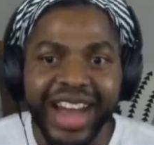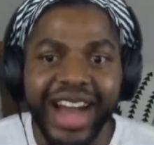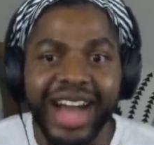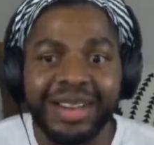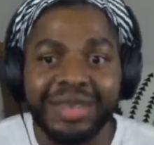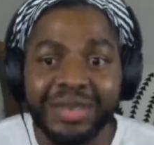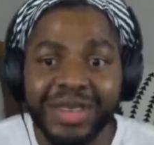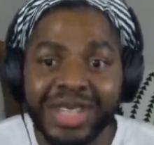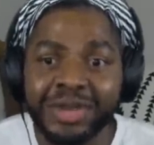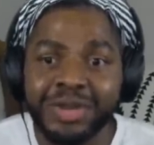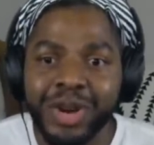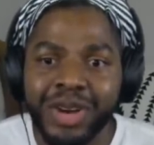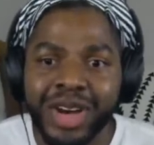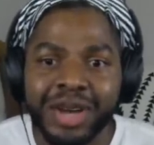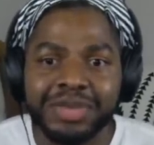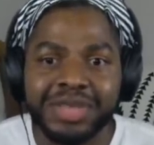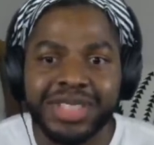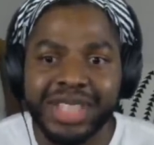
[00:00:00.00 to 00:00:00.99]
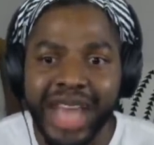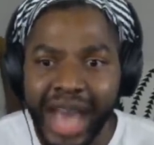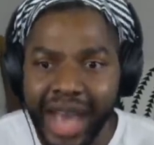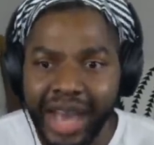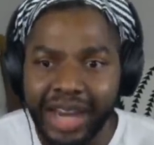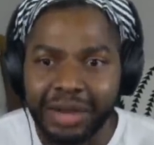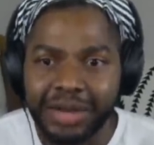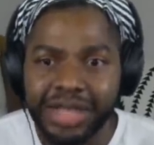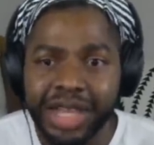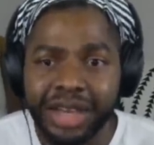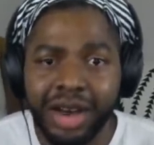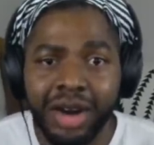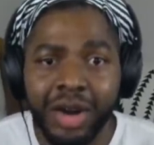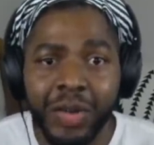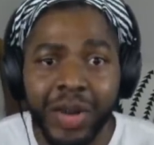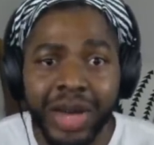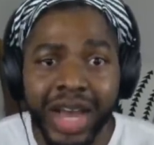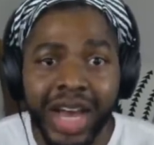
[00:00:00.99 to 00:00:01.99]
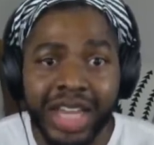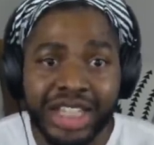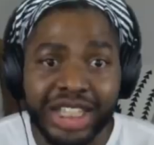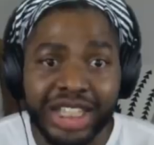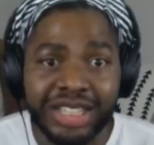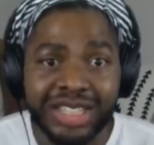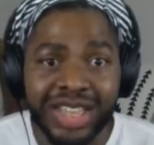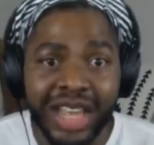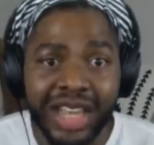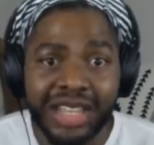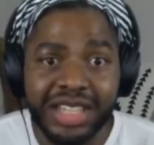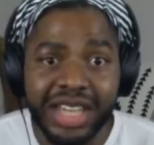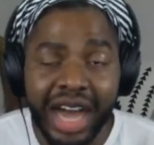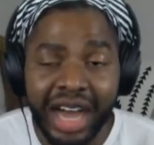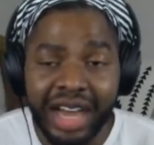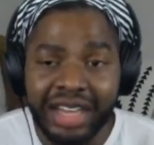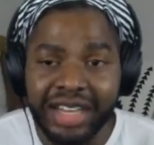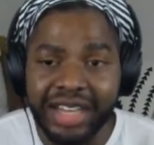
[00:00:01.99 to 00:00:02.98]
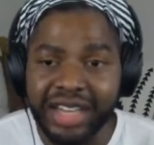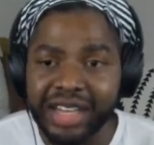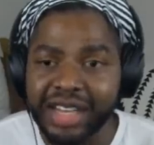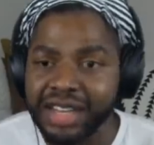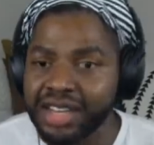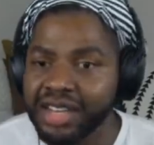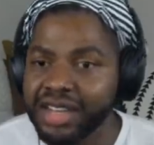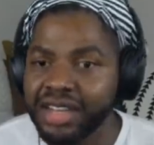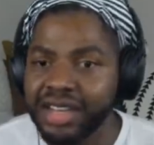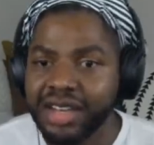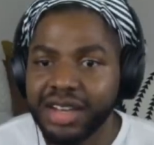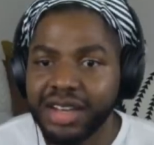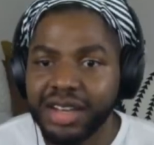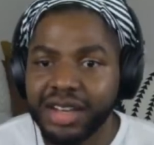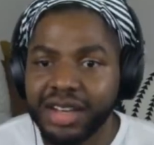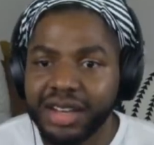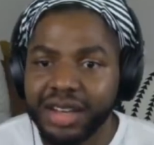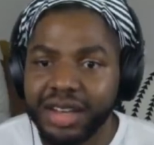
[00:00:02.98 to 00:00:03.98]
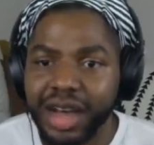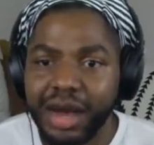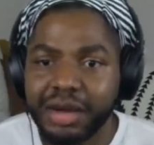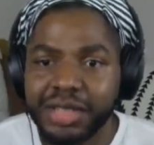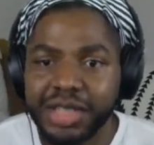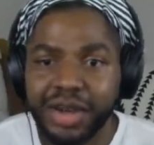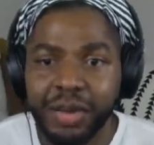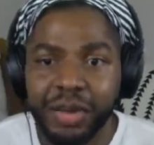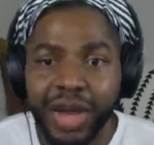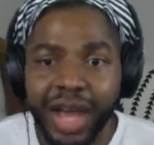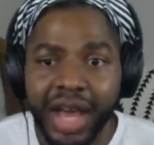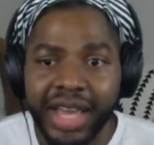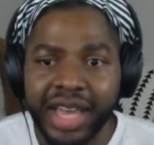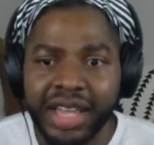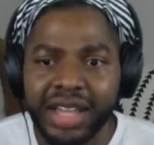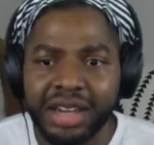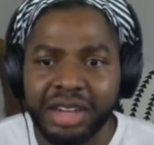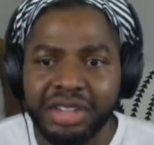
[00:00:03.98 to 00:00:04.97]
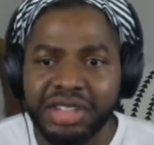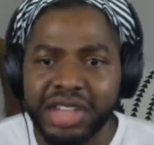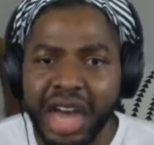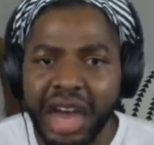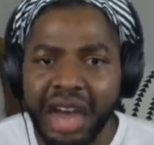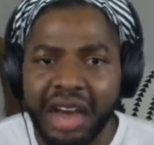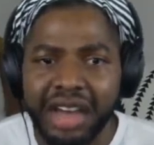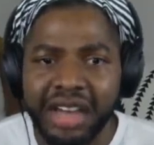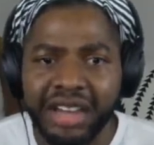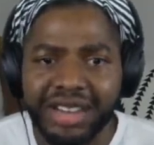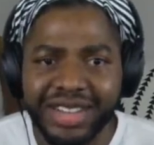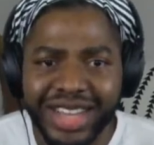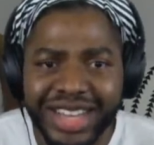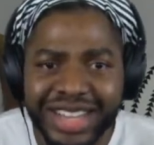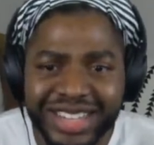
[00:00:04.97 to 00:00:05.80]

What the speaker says: I really woke up sad. I was like, oh my gosh, she's like dying. I was like, oh my God, I can't let her die.